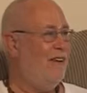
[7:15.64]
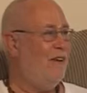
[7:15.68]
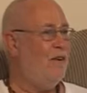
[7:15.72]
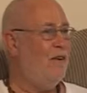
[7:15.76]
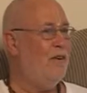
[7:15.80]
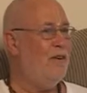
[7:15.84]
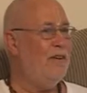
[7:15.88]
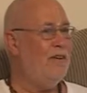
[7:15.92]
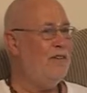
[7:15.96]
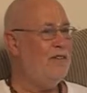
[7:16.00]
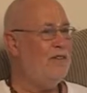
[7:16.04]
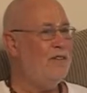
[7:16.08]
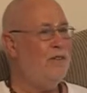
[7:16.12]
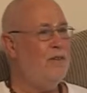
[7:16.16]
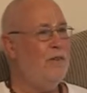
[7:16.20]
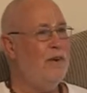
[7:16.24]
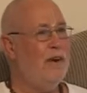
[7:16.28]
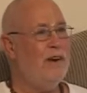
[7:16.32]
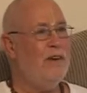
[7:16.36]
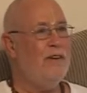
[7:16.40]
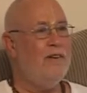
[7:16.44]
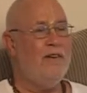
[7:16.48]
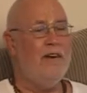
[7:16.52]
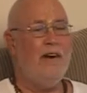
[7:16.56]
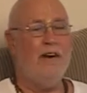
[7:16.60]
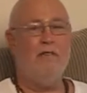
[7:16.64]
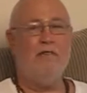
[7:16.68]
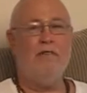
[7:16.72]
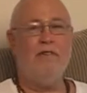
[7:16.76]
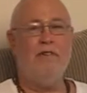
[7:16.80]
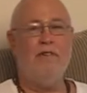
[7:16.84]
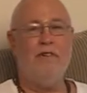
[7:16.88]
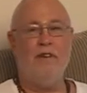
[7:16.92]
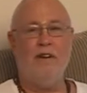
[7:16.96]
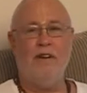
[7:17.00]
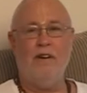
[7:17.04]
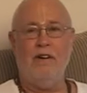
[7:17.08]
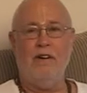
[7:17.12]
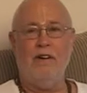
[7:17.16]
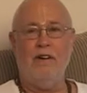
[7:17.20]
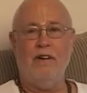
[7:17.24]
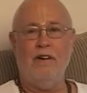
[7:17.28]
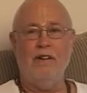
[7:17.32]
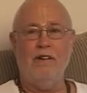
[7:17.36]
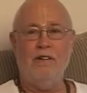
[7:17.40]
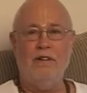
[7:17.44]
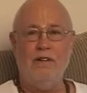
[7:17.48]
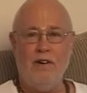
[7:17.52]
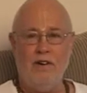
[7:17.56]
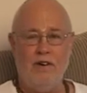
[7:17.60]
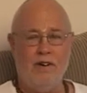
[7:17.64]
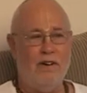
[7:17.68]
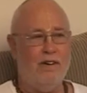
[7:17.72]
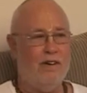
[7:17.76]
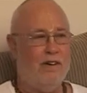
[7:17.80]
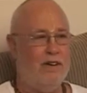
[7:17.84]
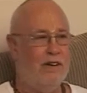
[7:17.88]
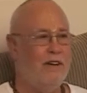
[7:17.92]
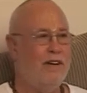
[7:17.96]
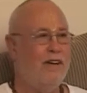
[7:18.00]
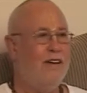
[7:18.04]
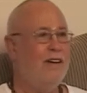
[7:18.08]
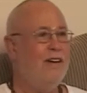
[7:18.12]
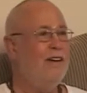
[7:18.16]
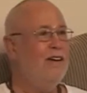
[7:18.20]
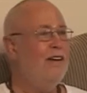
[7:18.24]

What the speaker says: had already surrendered everything internally,